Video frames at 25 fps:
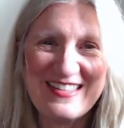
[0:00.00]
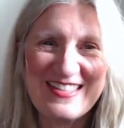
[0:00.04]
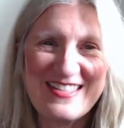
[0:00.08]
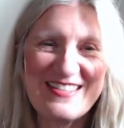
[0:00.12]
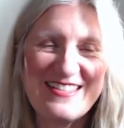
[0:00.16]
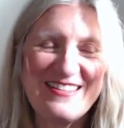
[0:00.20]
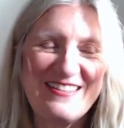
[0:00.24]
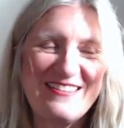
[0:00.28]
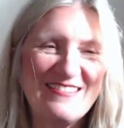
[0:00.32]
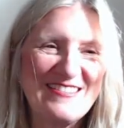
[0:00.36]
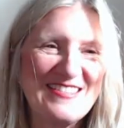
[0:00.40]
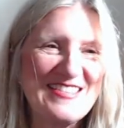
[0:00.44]

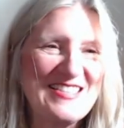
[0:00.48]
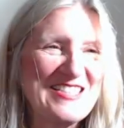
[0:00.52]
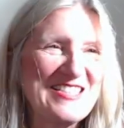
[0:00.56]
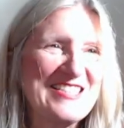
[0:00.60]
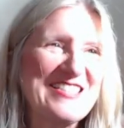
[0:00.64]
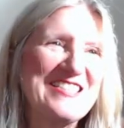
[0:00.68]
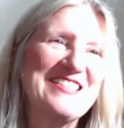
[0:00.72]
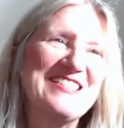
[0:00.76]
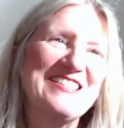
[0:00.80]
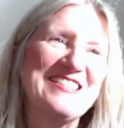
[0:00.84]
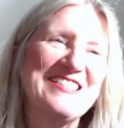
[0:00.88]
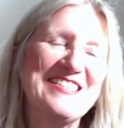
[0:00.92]
so it's
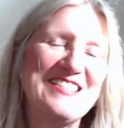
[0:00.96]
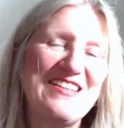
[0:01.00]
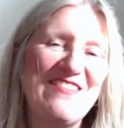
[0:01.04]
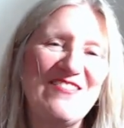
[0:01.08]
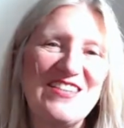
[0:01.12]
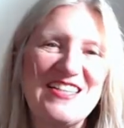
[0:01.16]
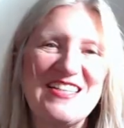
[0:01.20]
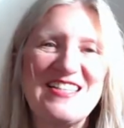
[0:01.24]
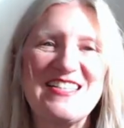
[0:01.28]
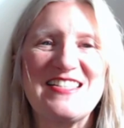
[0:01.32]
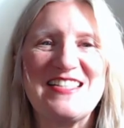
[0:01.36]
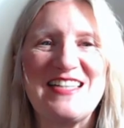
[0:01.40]
just it's
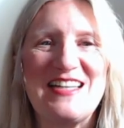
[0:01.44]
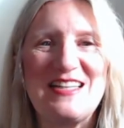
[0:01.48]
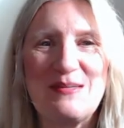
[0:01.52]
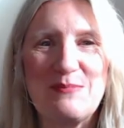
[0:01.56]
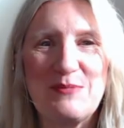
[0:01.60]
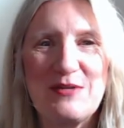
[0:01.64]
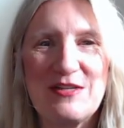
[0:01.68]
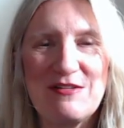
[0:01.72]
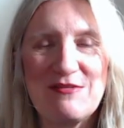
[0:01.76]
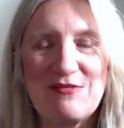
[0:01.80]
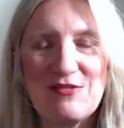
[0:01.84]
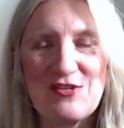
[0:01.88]
something to
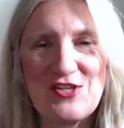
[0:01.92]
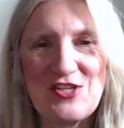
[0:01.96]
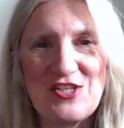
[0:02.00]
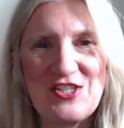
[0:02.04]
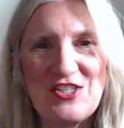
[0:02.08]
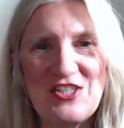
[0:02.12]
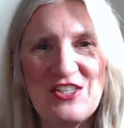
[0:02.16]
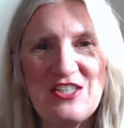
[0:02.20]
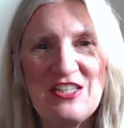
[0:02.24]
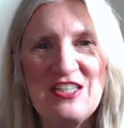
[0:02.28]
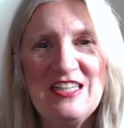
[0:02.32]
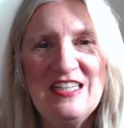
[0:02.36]
celebrate for
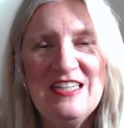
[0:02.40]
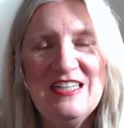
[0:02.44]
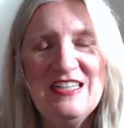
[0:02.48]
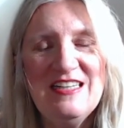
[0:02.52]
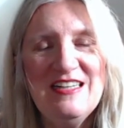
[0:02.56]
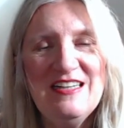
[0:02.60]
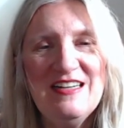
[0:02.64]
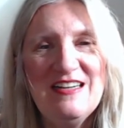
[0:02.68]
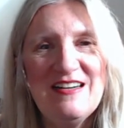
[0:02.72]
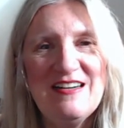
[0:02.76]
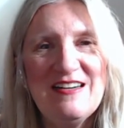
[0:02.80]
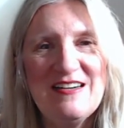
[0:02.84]
sure.
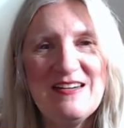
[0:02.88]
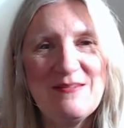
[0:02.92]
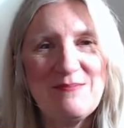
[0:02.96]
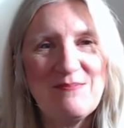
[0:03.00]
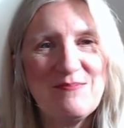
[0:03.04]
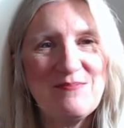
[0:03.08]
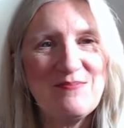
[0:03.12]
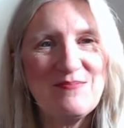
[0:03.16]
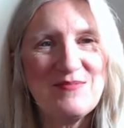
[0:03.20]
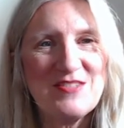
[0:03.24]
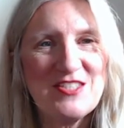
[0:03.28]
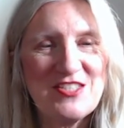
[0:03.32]

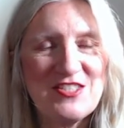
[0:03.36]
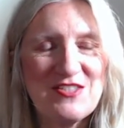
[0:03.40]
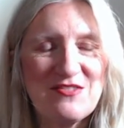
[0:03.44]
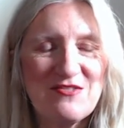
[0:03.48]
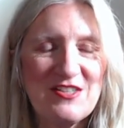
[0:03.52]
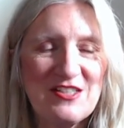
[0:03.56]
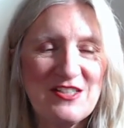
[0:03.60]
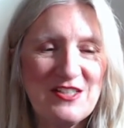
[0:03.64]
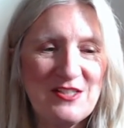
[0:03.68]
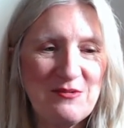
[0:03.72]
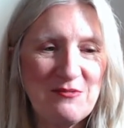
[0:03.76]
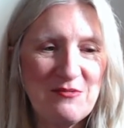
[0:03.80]
Um, just
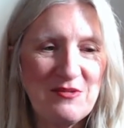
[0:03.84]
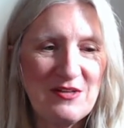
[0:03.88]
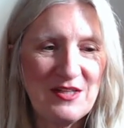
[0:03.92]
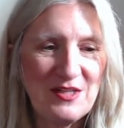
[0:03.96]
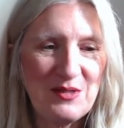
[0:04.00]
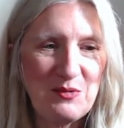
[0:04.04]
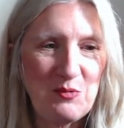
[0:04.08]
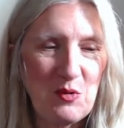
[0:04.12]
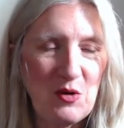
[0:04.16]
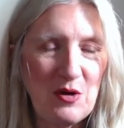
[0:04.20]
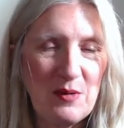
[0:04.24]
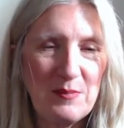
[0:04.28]
really,
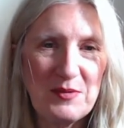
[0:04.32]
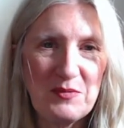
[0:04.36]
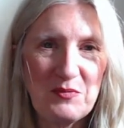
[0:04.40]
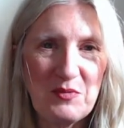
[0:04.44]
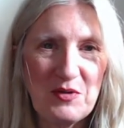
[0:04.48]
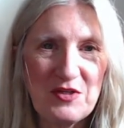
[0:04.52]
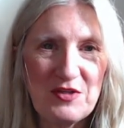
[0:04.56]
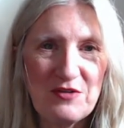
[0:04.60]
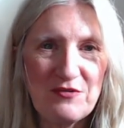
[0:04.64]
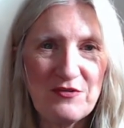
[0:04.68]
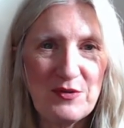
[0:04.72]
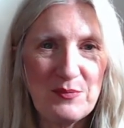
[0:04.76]
really warm and
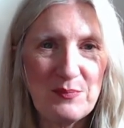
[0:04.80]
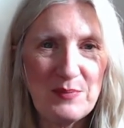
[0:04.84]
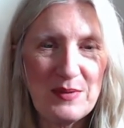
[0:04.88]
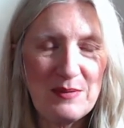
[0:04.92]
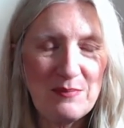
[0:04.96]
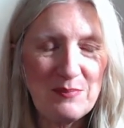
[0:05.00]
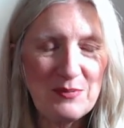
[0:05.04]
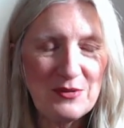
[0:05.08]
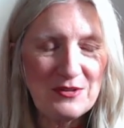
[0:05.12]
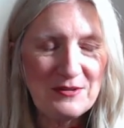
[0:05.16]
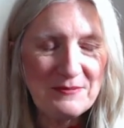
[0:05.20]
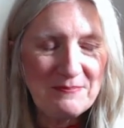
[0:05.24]
wonderful
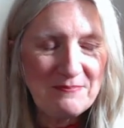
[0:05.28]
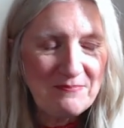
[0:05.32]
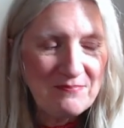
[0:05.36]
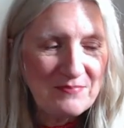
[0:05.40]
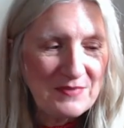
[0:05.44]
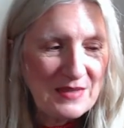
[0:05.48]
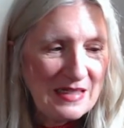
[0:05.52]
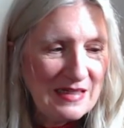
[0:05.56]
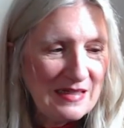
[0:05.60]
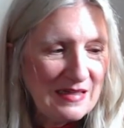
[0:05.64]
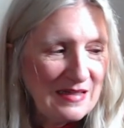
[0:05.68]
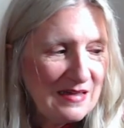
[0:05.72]
people
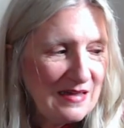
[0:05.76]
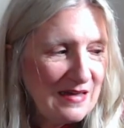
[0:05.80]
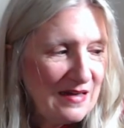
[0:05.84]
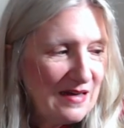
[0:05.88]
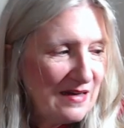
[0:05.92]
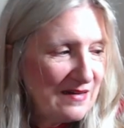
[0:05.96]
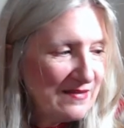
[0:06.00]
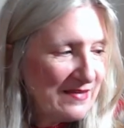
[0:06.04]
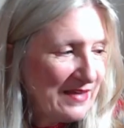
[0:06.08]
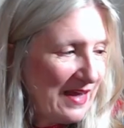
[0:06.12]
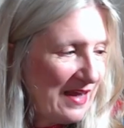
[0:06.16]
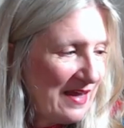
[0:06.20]

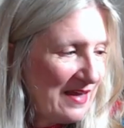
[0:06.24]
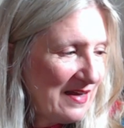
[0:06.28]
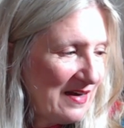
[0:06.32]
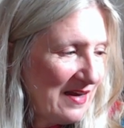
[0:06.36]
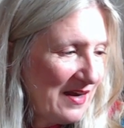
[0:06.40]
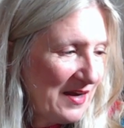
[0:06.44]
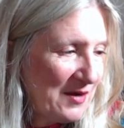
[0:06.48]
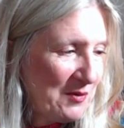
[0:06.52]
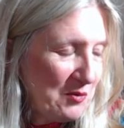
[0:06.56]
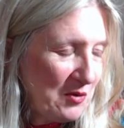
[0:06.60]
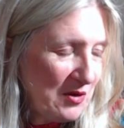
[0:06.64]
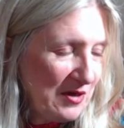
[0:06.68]
that
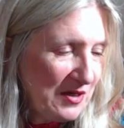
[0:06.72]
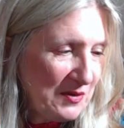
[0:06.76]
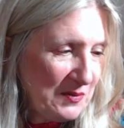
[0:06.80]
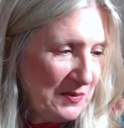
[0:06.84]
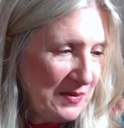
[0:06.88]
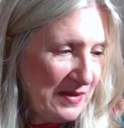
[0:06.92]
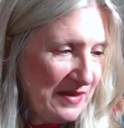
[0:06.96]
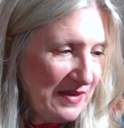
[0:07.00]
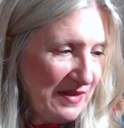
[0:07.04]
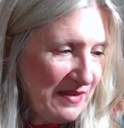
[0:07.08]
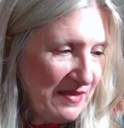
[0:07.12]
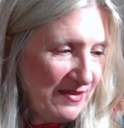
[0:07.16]
I work
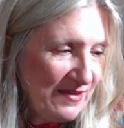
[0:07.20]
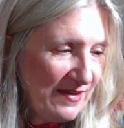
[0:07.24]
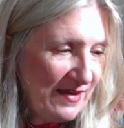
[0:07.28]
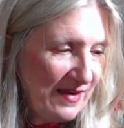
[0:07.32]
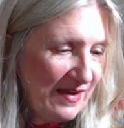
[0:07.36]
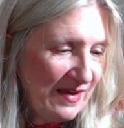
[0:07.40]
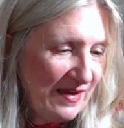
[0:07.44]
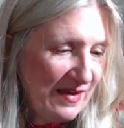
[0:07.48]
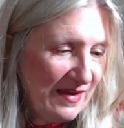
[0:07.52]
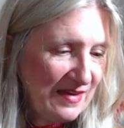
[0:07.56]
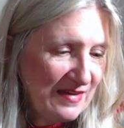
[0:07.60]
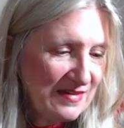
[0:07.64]
with.
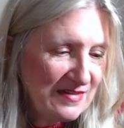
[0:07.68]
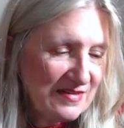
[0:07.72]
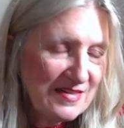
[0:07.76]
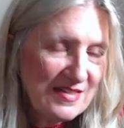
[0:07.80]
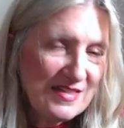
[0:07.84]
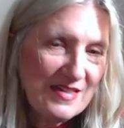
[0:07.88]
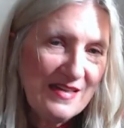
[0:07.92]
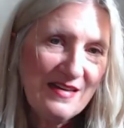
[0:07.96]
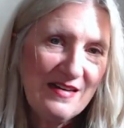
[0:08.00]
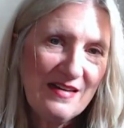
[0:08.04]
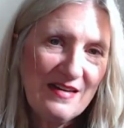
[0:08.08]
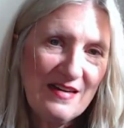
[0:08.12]
And
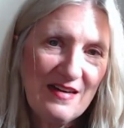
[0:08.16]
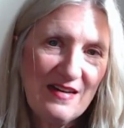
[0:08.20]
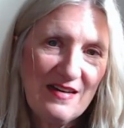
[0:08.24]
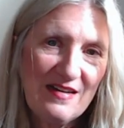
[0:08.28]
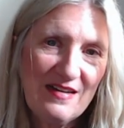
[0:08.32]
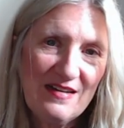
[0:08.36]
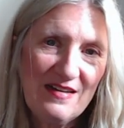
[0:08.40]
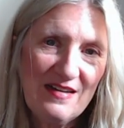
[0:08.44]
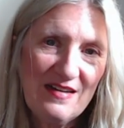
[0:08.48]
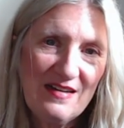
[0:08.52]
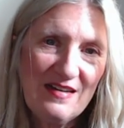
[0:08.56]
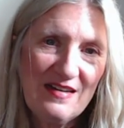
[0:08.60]
yeah,
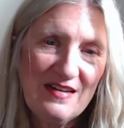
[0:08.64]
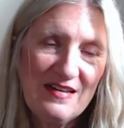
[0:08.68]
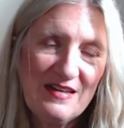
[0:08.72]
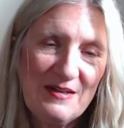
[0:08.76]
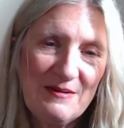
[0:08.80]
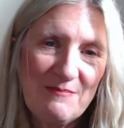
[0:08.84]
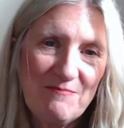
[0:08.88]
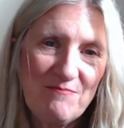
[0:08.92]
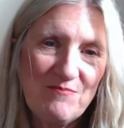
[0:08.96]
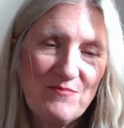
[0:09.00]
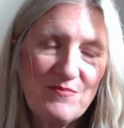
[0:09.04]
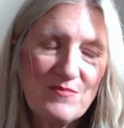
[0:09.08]

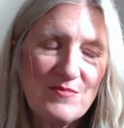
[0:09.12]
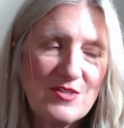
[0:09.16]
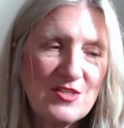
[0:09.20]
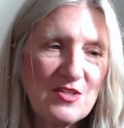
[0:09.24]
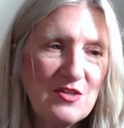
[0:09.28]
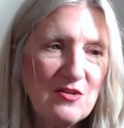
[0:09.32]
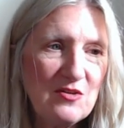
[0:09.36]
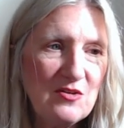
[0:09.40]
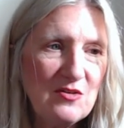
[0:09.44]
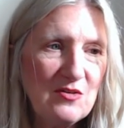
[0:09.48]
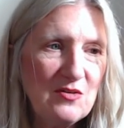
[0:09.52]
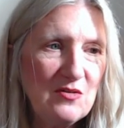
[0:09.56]
um,
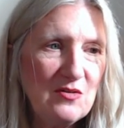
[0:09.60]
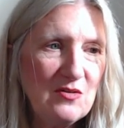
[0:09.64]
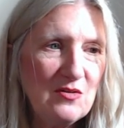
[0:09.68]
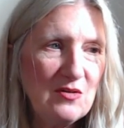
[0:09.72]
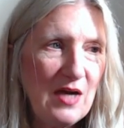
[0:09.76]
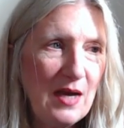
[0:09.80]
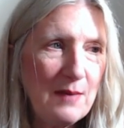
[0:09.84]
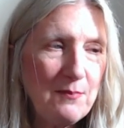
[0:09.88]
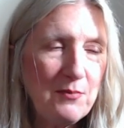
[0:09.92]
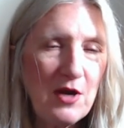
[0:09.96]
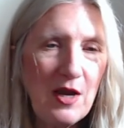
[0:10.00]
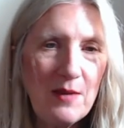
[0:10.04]
so
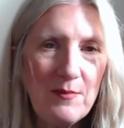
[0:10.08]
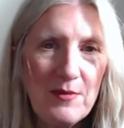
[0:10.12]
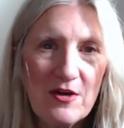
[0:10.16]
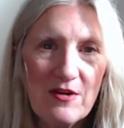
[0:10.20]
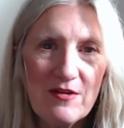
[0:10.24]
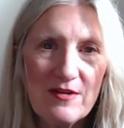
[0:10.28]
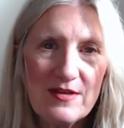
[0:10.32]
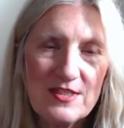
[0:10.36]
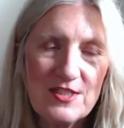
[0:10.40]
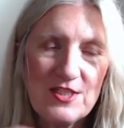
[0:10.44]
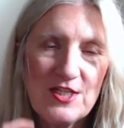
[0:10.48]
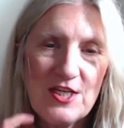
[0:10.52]
I
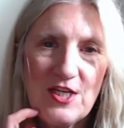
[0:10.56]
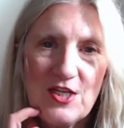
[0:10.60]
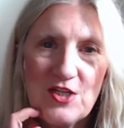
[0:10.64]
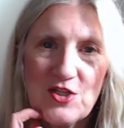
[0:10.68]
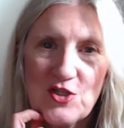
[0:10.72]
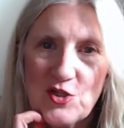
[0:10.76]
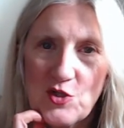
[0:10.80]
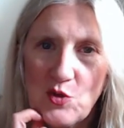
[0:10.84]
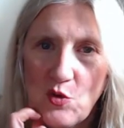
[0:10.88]
primarily teach